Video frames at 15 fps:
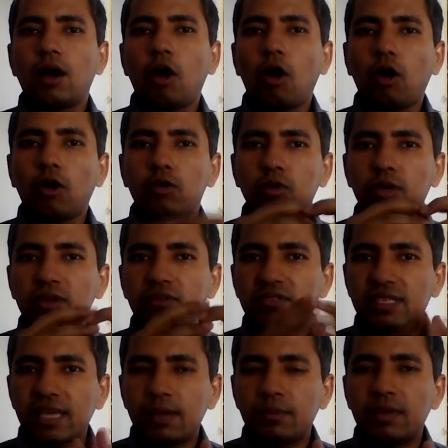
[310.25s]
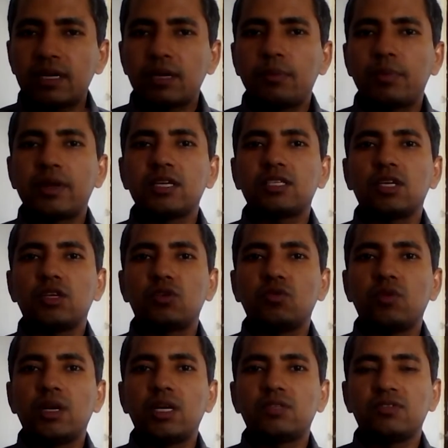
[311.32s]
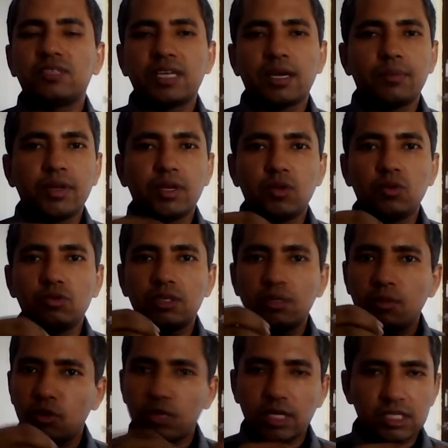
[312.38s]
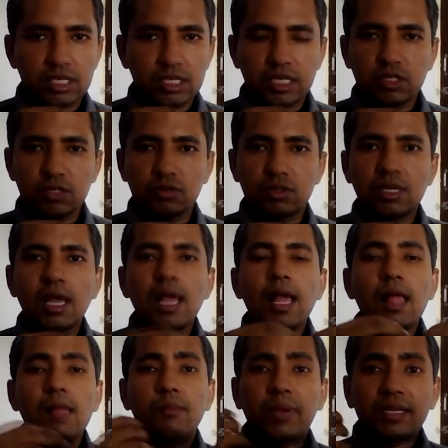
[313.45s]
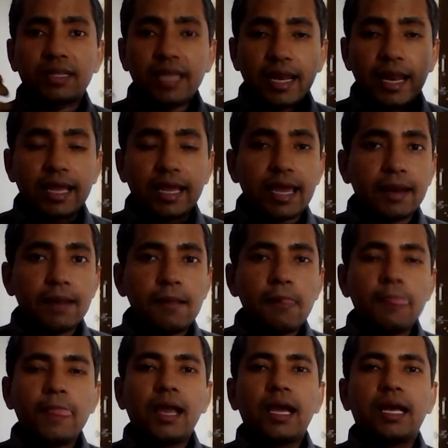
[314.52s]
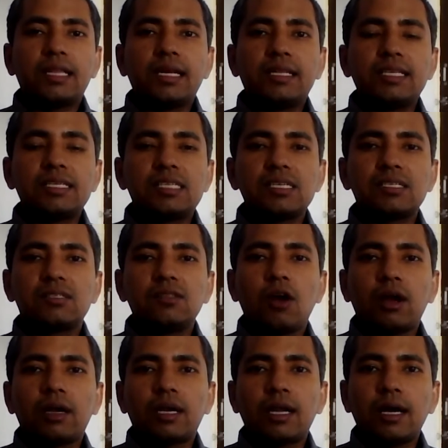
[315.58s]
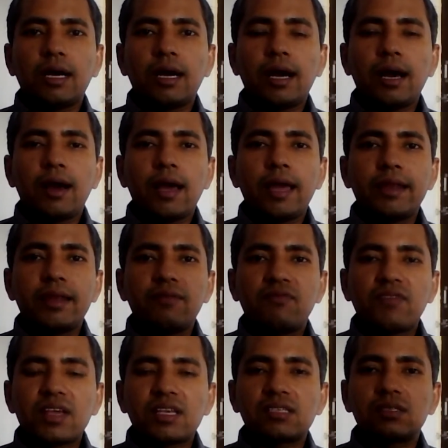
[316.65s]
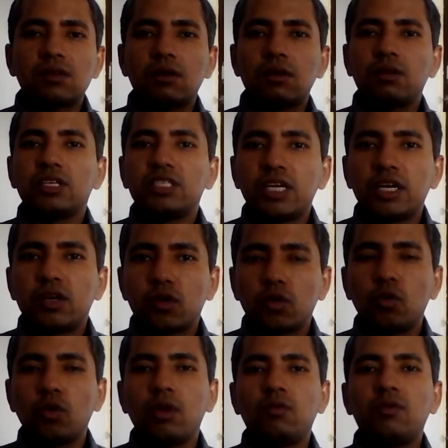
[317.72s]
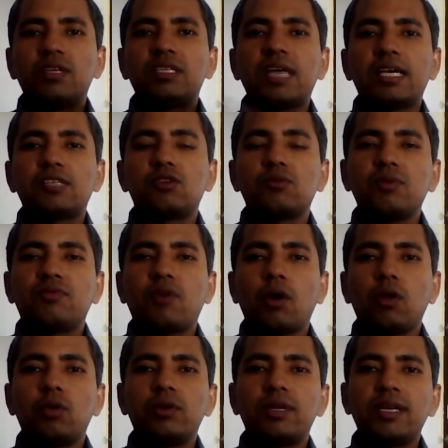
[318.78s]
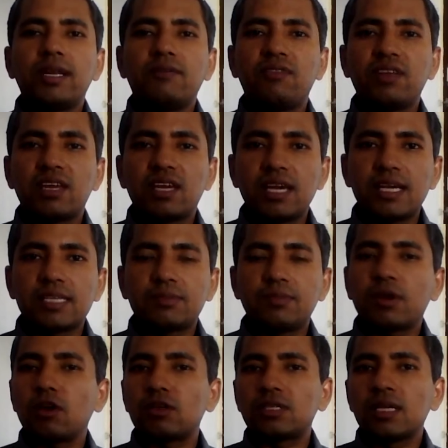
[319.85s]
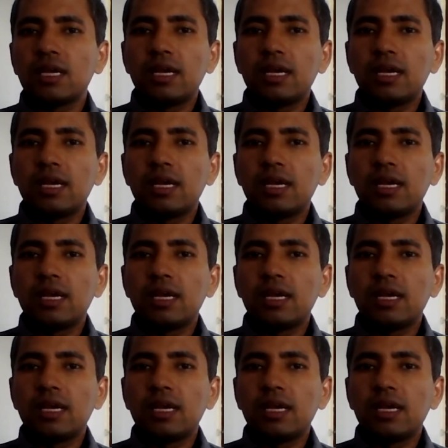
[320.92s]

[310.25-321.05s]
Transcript: or to give same interpretation to words which have been used in both the statutes. But then again, this is not any fixed rigid rule which has to be followed in every case, because